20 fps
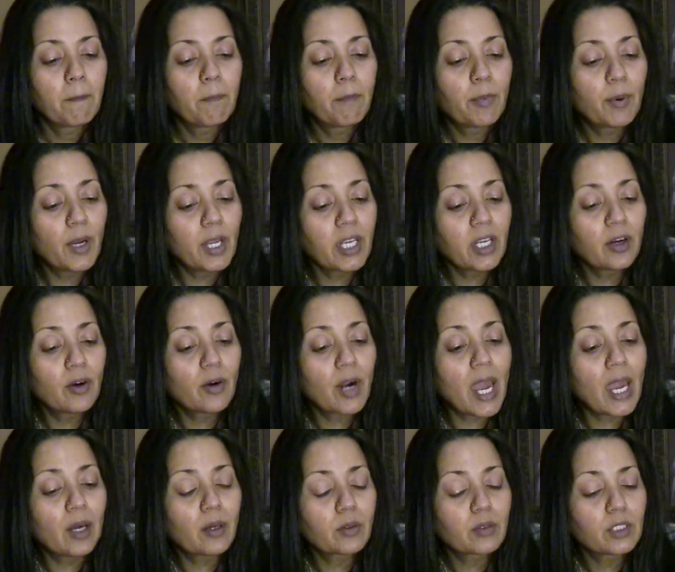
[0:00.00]
"Bring her
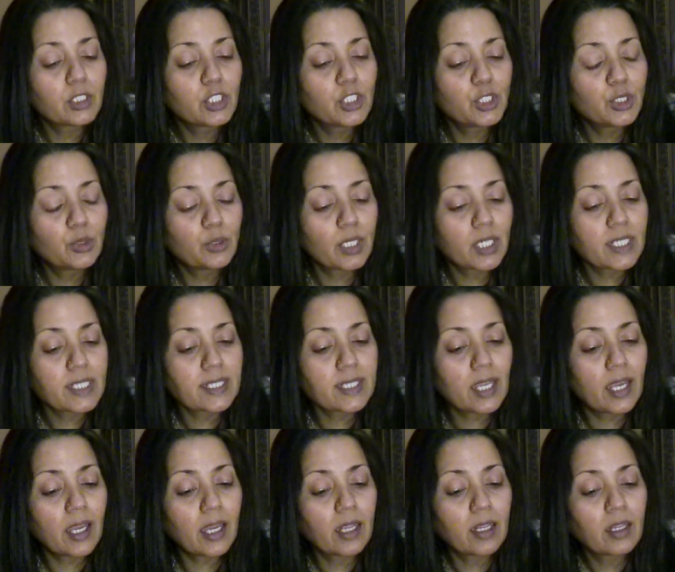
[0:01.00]
out," Judah
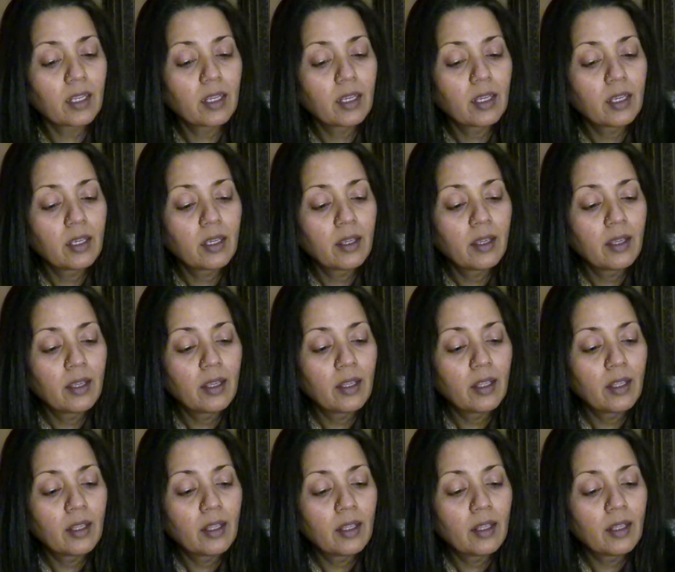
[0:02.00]
said.
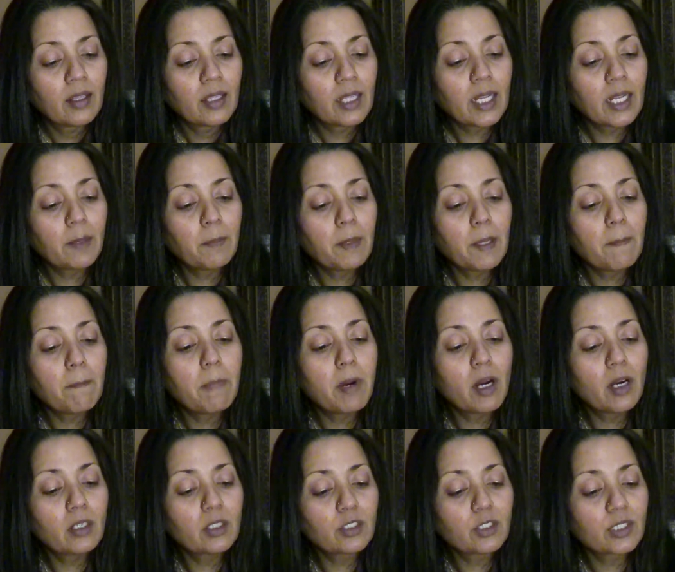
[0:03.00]
"Let her be
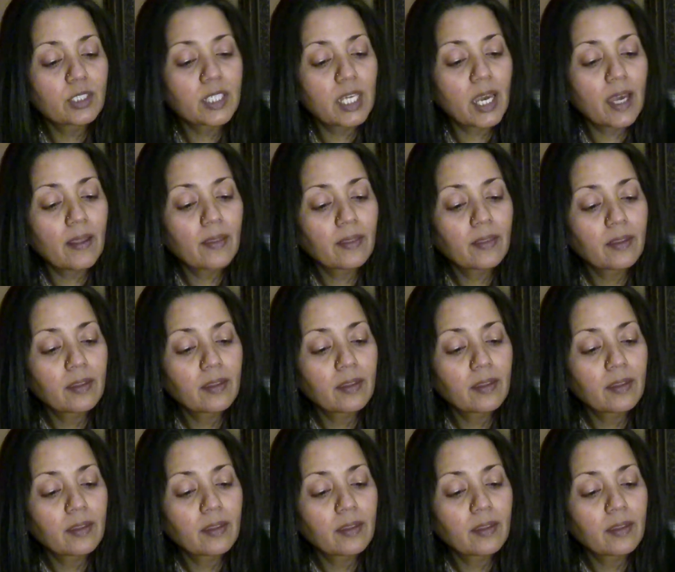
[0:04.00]
burned to death."